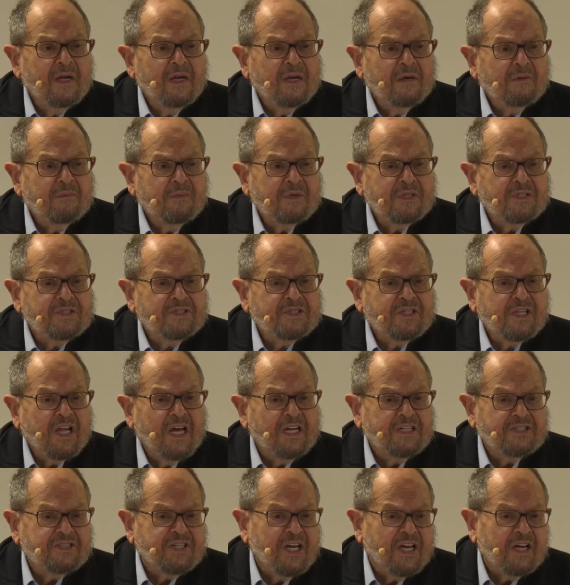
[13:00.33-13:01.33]
was
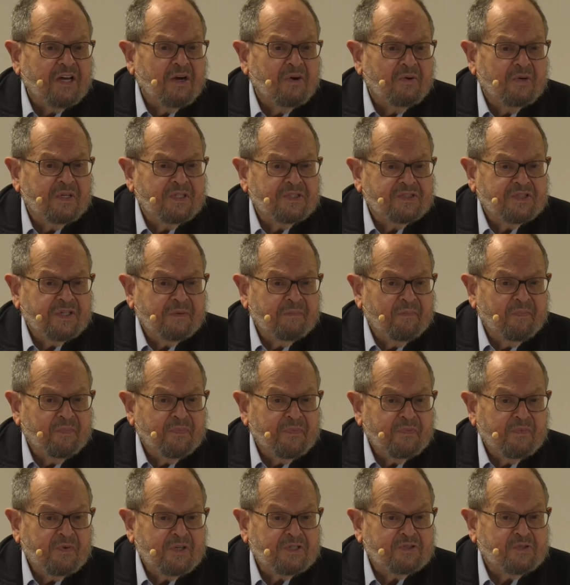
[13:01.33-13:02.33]
Lysenkoism,
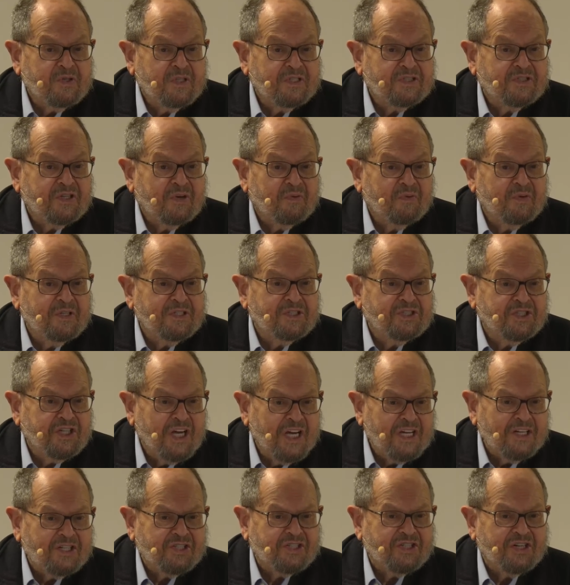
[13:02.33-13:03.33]
which was a
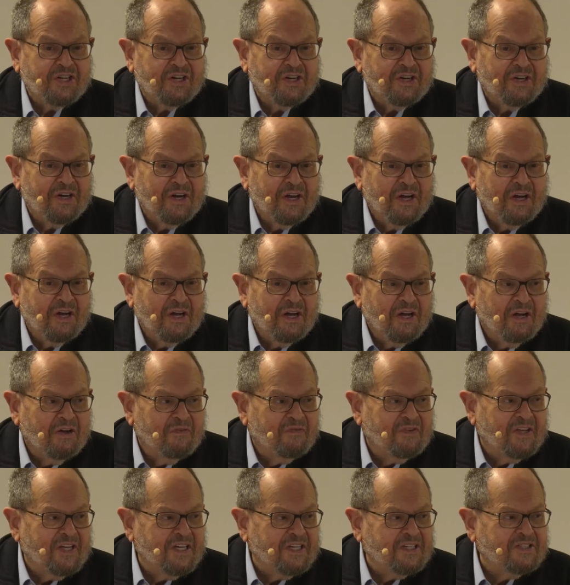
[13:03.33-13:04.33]
rejection of
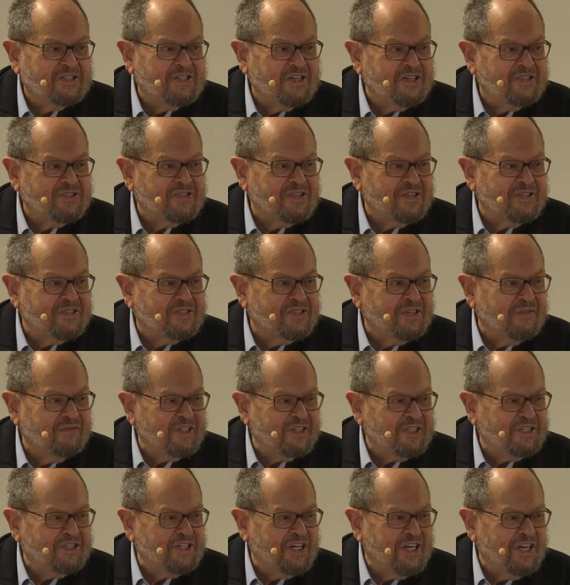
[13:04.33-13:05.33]
the existence
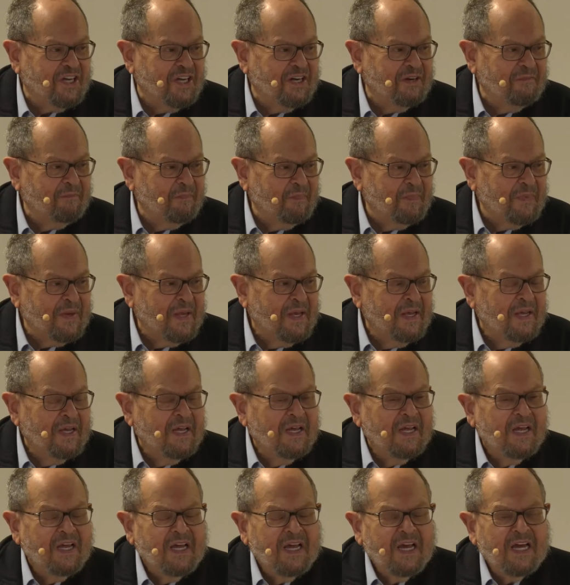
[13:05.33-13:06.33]
gene,
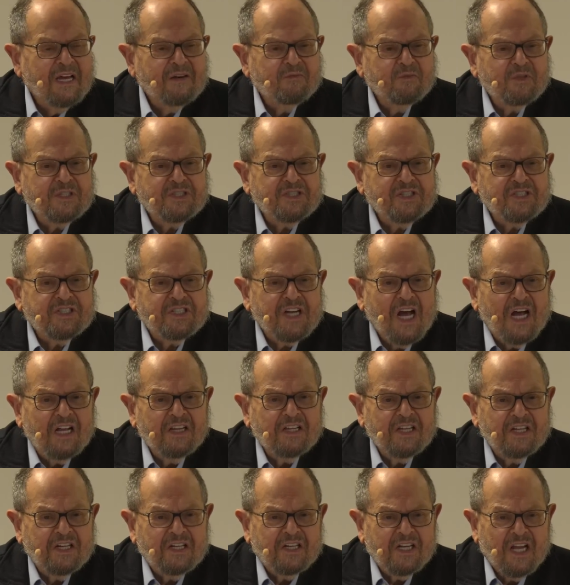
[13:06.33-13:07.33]
and which
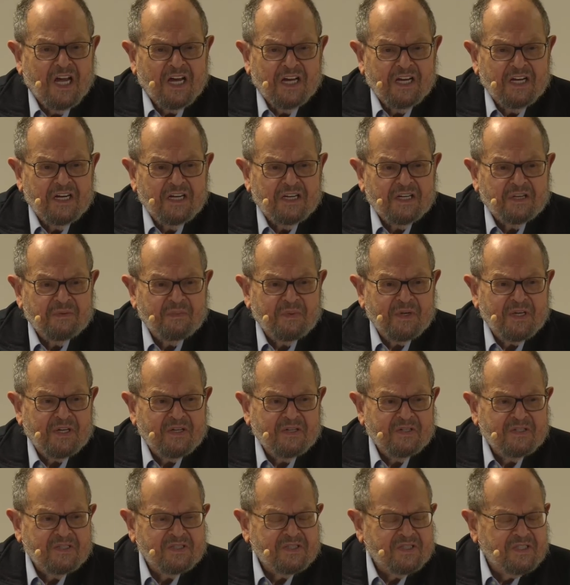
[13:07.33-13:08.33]
Stalin liked
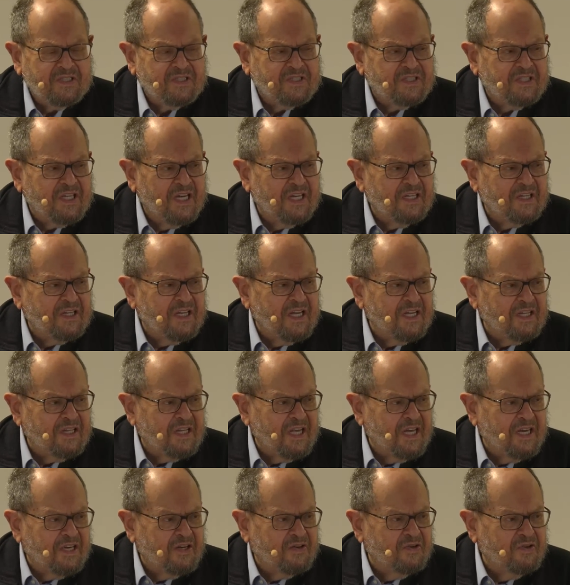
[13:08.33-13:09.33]
because it said that
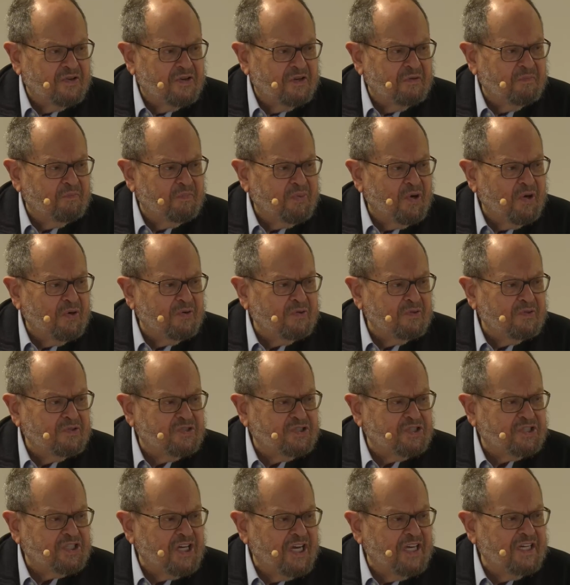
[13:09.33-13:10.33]
they could impose
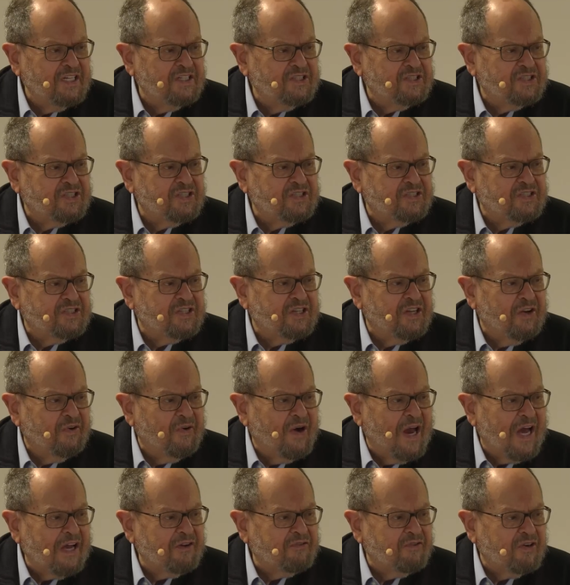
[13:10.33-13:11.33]
changes in their
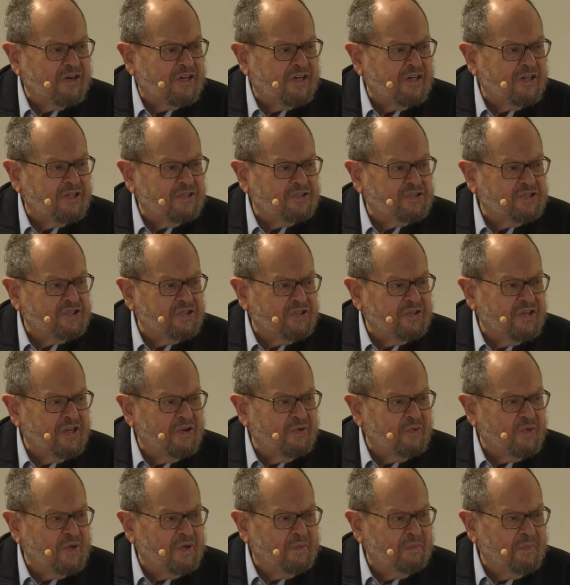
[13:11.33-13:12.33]
agriculture
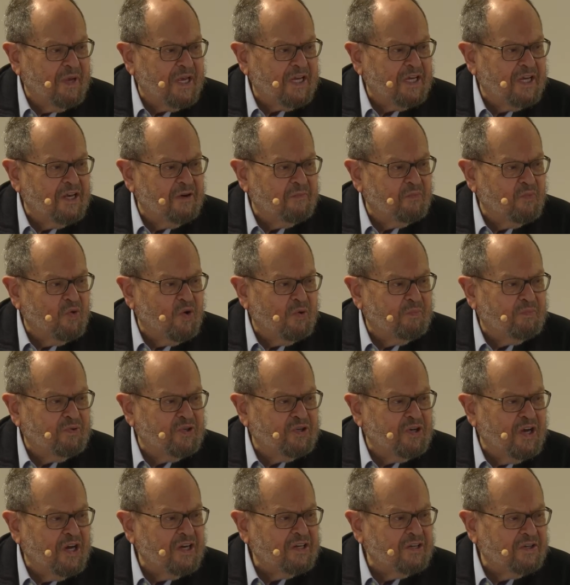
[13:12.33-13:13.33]
that would make it more
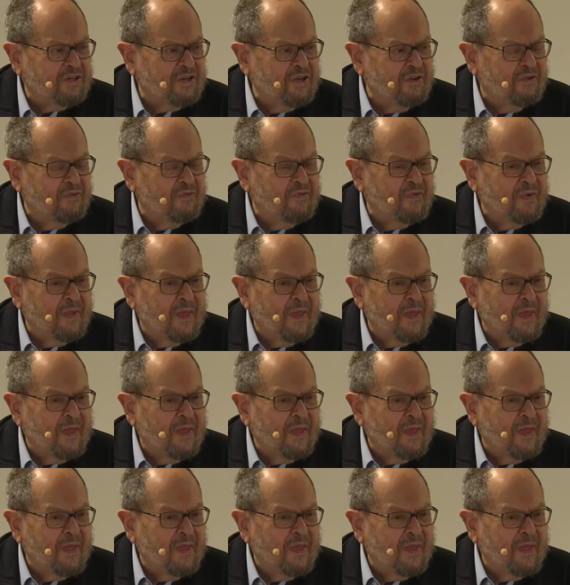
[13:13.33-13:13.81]
productive